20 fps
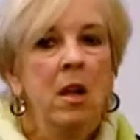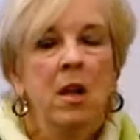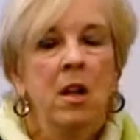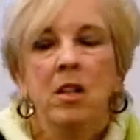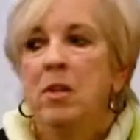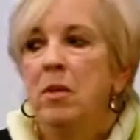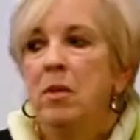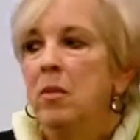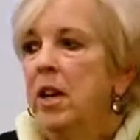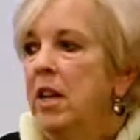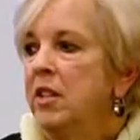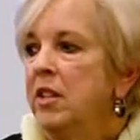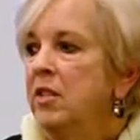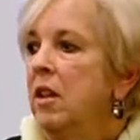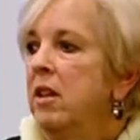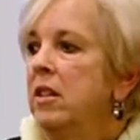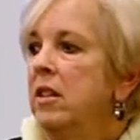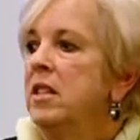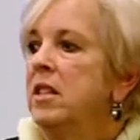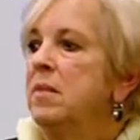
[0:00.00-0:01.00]
So when I
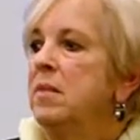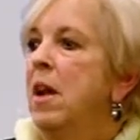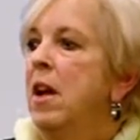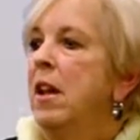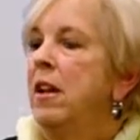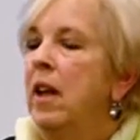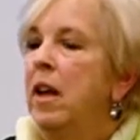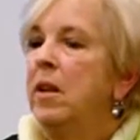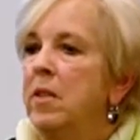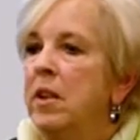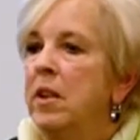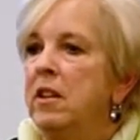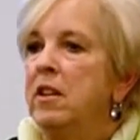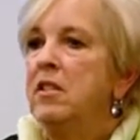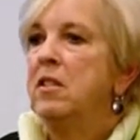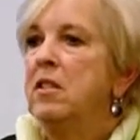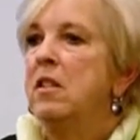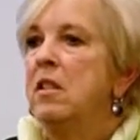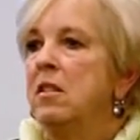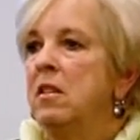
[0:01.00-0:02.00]
saw this model, I really
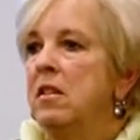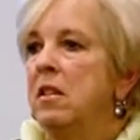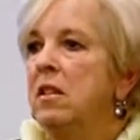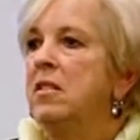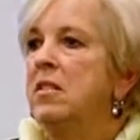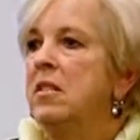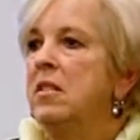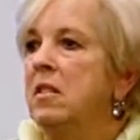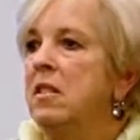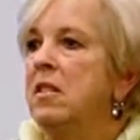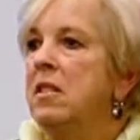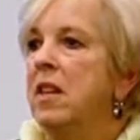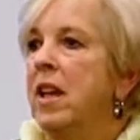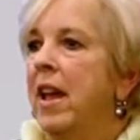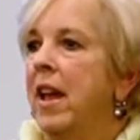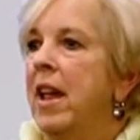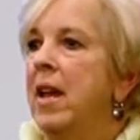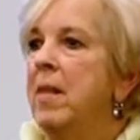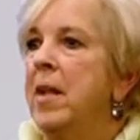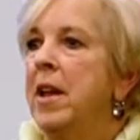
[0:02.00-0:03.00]
took a close look
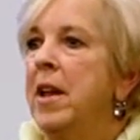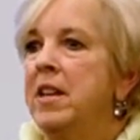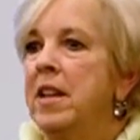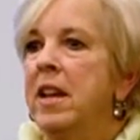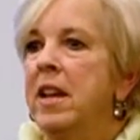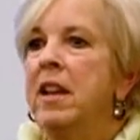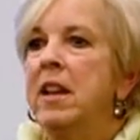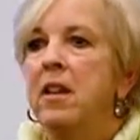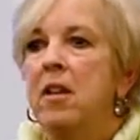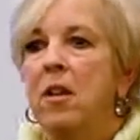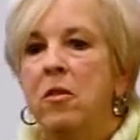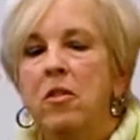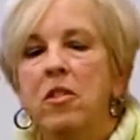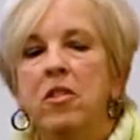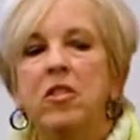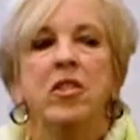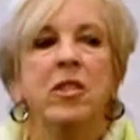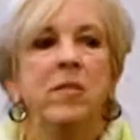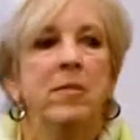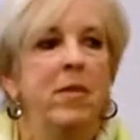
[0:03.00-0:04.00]
at, am I taking
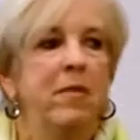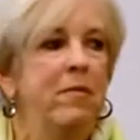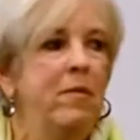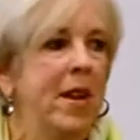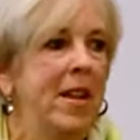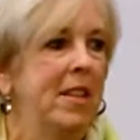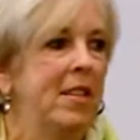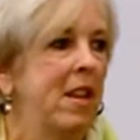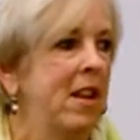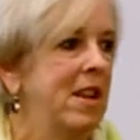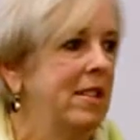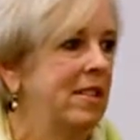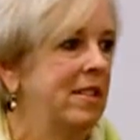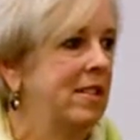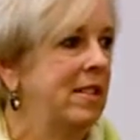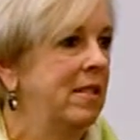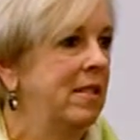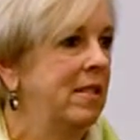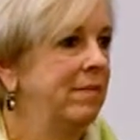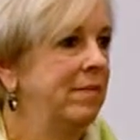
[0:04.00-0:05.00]
ownership of my
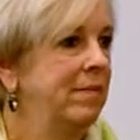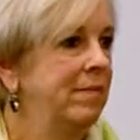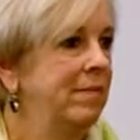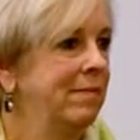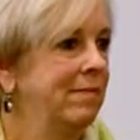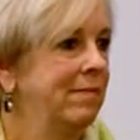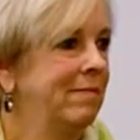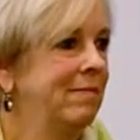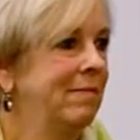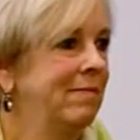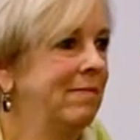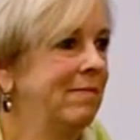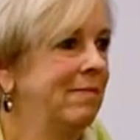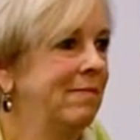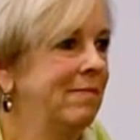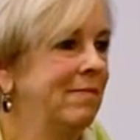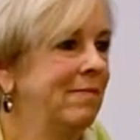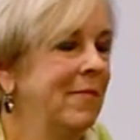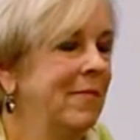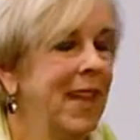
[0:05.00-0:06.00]
thoughts?
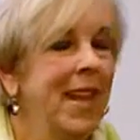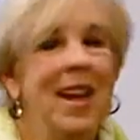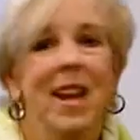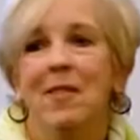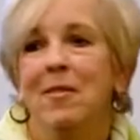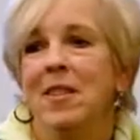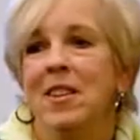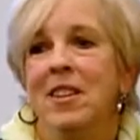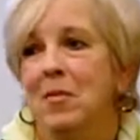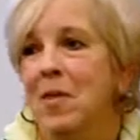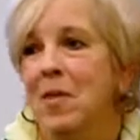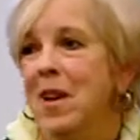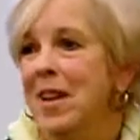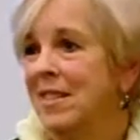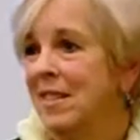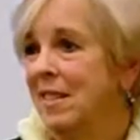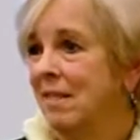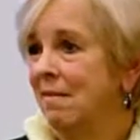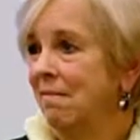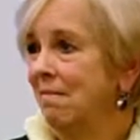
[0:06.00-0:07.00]
And I really
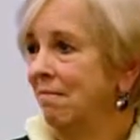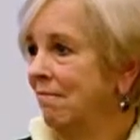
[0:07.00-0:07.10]
wasn't.